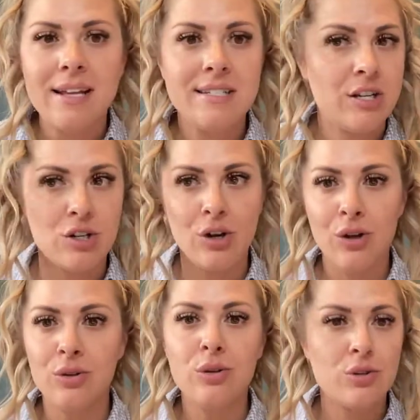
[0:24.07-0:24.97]

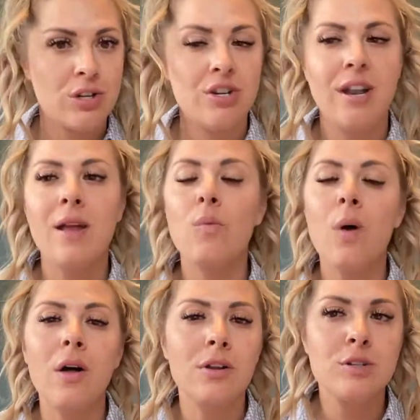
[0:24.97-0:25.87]
digital nutrition and
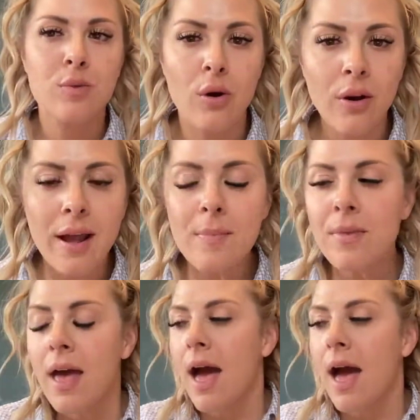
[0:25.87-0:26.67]
wellness program